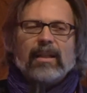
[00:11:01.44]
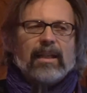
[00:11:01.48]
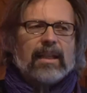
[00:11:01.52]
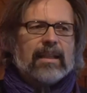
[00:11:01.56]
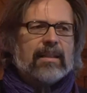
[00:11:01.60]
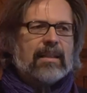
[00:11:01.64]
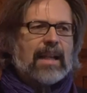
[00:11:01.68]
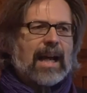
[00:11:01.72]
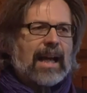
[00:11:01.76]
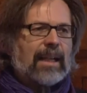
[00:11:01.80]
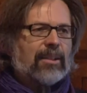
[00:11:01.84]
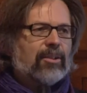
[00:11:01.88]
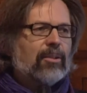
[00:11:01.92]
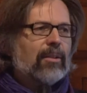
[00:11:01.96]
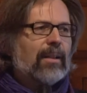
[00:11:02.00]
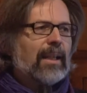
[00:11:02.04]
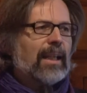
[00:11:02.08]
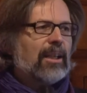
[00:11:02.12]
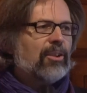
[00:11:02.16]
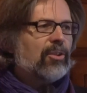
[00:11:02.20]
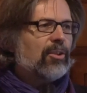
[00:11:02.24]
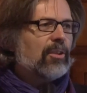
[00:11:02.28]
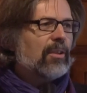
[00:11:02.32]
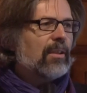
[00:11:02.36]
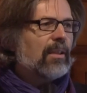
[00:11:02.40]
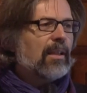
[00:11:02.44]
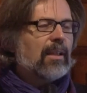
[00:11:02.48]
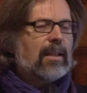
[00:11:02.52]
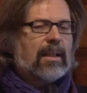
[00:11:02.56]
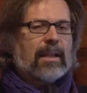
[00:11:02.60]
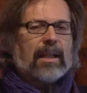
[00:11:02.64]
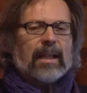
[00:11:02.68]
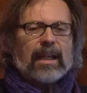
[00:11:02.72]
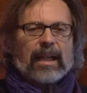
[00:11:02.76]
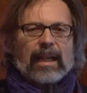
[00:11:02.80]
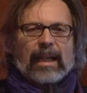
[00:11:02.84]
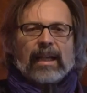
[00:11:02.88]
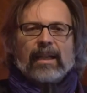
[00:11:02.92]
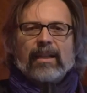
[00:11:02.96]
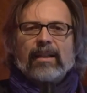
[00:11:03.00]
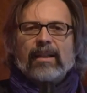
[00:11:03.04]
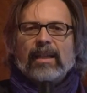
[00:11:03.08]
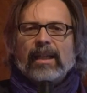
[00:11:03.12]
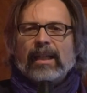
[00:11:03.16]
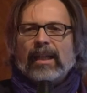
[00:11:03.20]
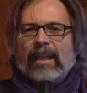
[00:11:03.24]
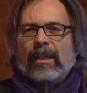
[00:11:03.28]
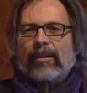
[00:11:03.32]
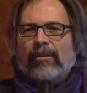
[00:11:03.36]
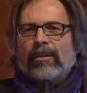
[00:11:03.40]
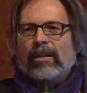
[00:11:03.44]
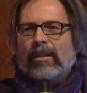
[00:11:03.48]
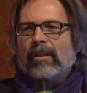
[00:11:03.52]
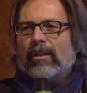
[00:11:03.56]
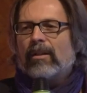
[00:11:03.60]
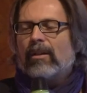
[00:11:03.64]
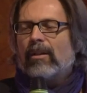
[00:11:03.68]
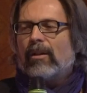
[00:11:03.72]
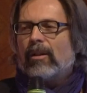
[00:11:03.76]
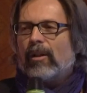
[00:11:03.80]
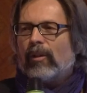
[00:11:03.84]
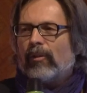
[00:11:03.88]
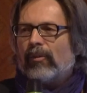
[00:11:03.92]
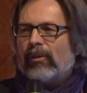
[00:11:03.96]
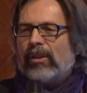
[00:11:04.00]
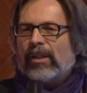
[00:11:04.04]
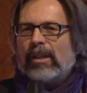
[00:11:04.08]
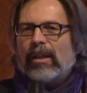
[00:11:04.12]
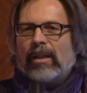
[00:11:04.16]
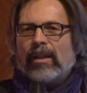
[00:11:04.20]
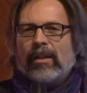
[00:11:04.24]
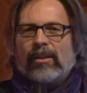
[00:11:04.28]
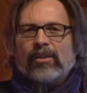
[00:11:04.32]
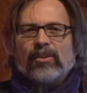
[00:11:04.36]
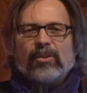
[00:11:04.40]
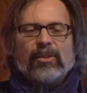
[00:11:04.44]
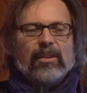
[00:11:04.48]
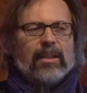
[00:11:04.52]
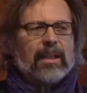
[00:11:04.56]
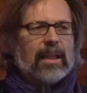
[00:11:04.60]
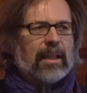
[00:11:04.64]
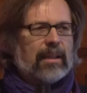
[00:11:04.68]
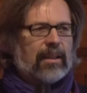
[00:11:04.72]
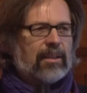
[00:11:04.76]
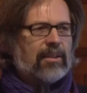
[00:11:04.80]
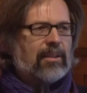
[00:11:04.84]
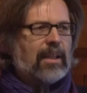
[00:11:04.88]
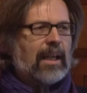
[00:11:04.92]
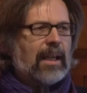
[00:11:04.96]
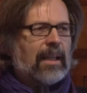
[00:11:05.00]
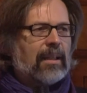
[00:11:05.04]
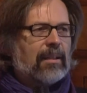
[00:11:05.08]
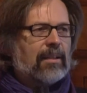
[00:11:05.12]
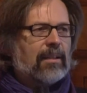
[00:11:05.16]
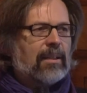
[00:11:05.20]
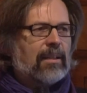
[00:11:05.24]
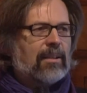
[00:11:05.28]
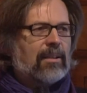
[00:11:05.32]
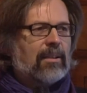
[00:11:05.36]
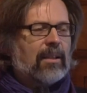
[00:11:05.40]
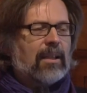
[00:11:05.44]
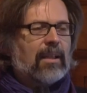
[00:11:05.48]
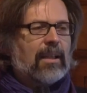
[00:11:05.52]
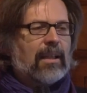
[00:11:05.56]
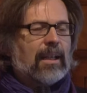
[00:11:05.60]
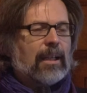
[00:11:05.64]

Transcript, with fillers: and isolation in the area of the arts and the scientists.